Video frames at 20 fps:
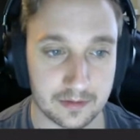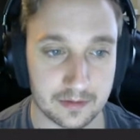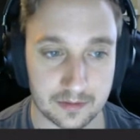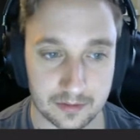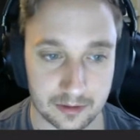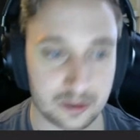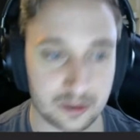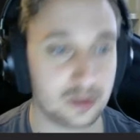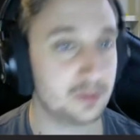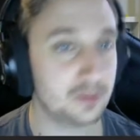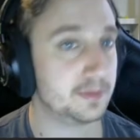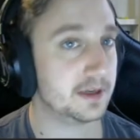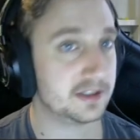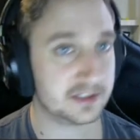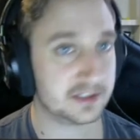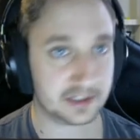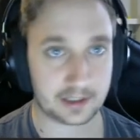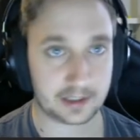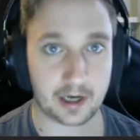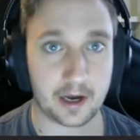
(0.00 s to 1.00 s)
do
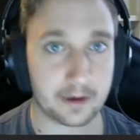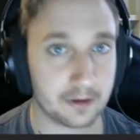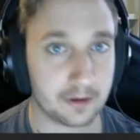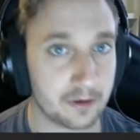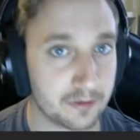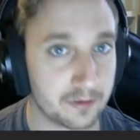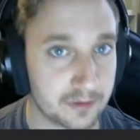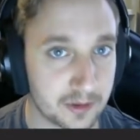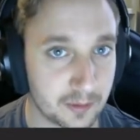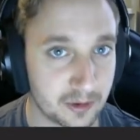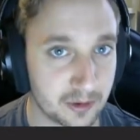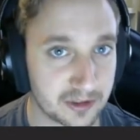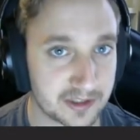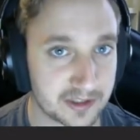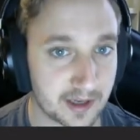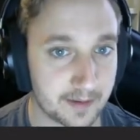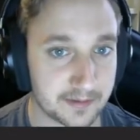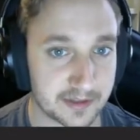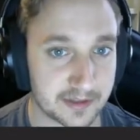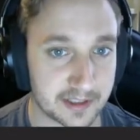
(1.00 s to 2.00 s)
pizzicato a few more
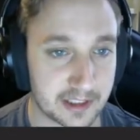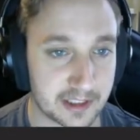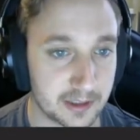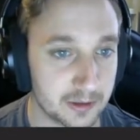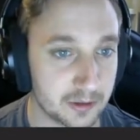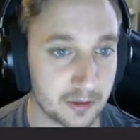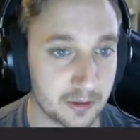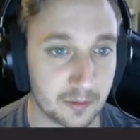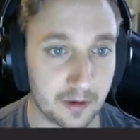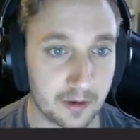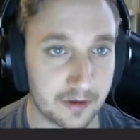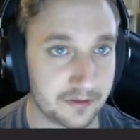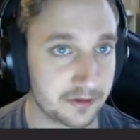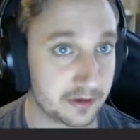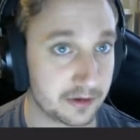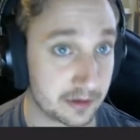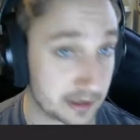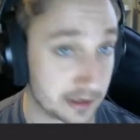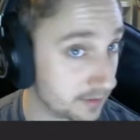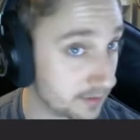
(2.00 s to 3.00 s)
times, like you do it once, and you're
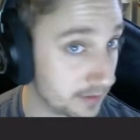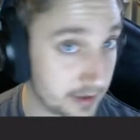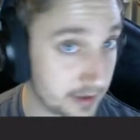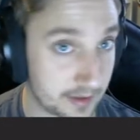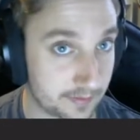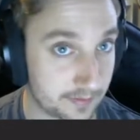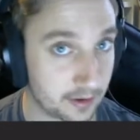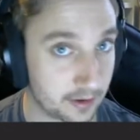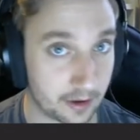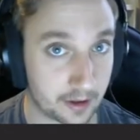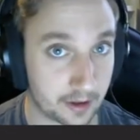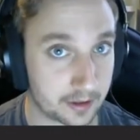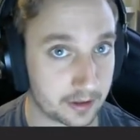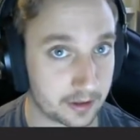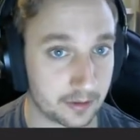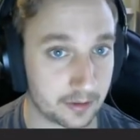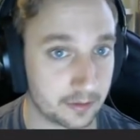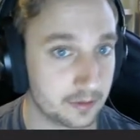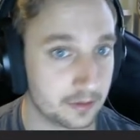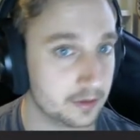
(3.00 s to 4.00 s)
not ready for
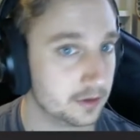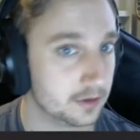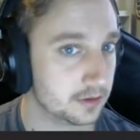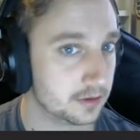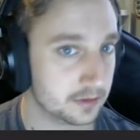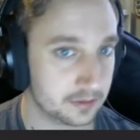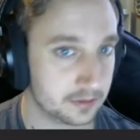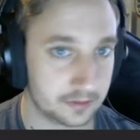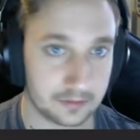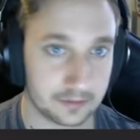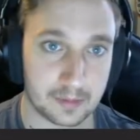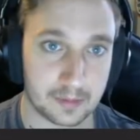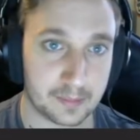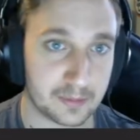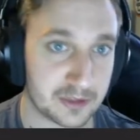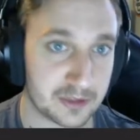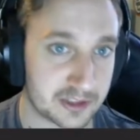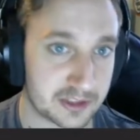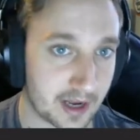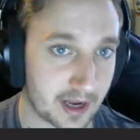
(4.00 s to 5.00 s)
arco, remember,
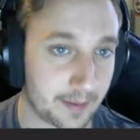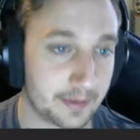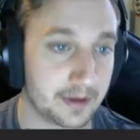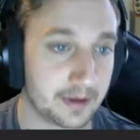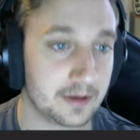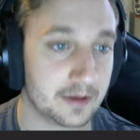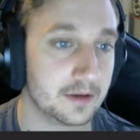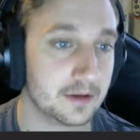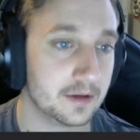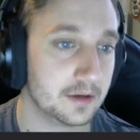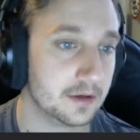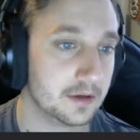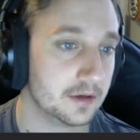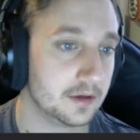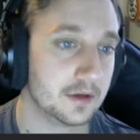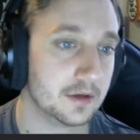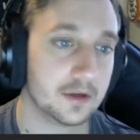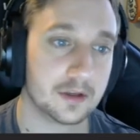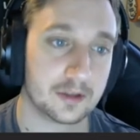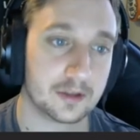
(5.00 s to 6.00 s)
stop it,
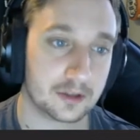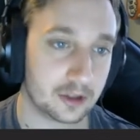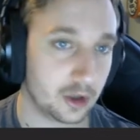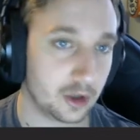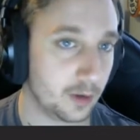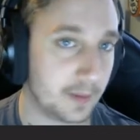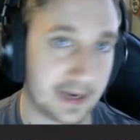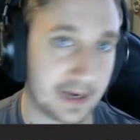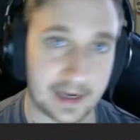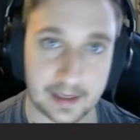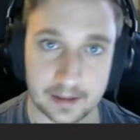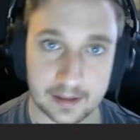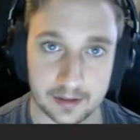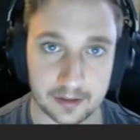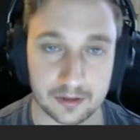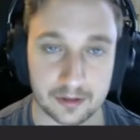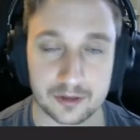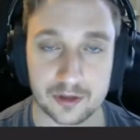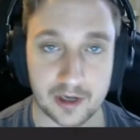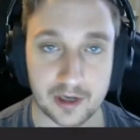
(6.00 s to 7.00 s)
go back,
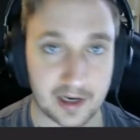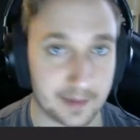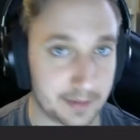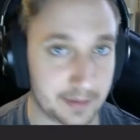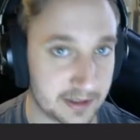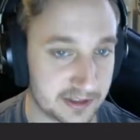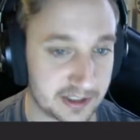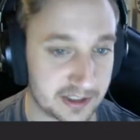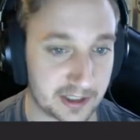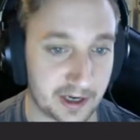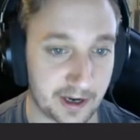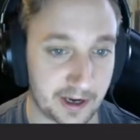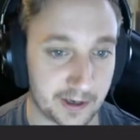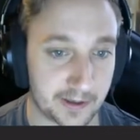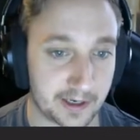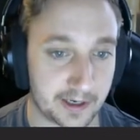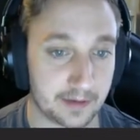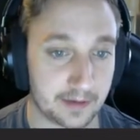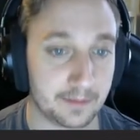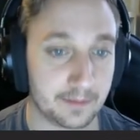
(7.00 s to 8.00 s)
try it pizzicato
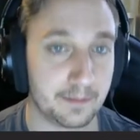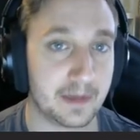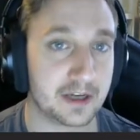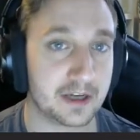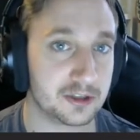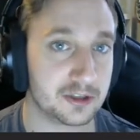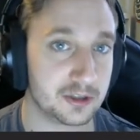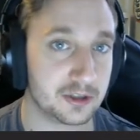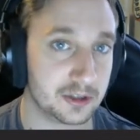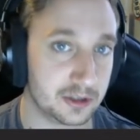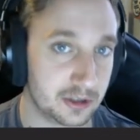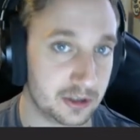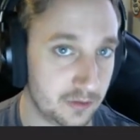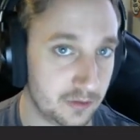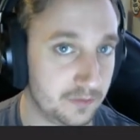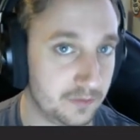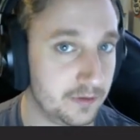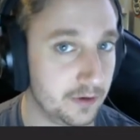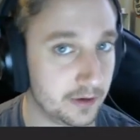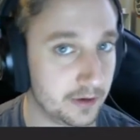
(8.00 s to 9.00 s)
again. Make sure you
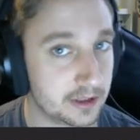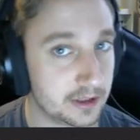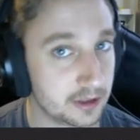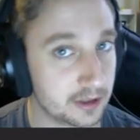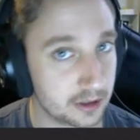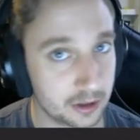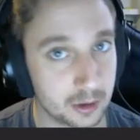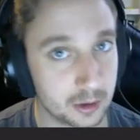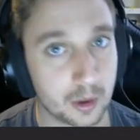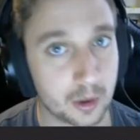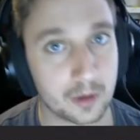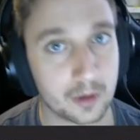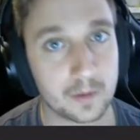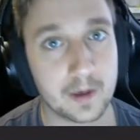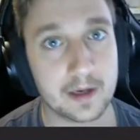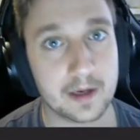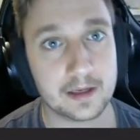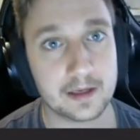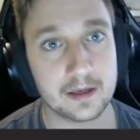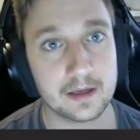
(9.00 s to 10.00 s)
feel like you are
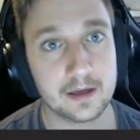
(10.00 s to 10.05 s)
ready